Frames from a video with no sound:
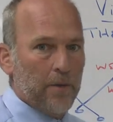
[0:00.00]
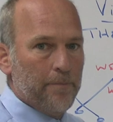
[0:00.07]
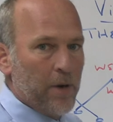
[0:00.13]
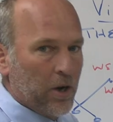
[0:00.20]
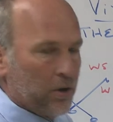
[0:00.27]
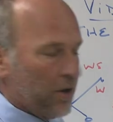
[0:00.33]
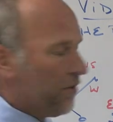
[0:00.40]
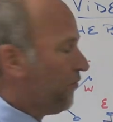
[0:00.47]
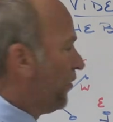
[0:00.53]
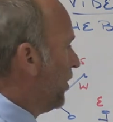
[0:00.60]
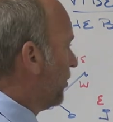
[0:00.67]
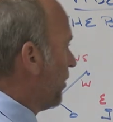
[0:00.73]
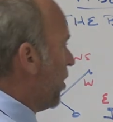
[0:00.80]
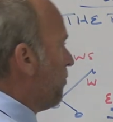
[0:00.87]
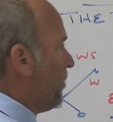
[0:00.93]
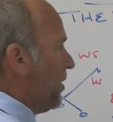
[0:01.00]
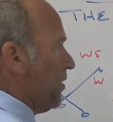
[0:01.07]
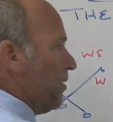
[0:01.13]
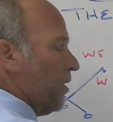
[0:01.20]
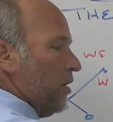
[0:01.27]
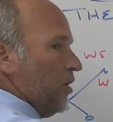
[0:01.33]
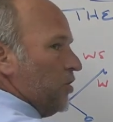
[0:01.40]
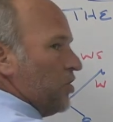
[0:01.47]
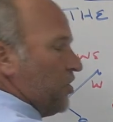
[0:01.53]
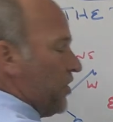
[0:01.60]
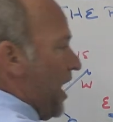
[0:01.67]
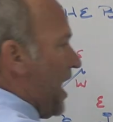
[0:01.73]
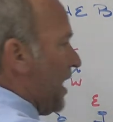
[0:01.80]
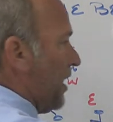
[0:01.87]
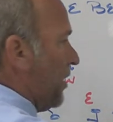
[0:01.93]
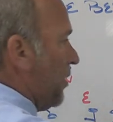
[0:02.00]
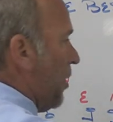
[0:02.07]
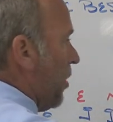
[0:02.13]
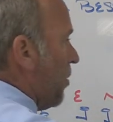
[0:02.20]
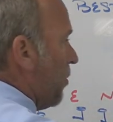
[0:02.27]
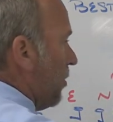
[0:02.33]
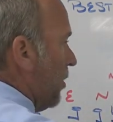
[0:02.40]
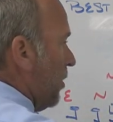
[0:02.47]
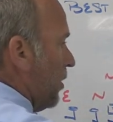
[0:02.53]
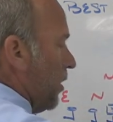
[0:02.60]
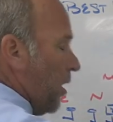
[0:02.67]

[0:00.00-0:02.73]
Middle of the field open, snag and go.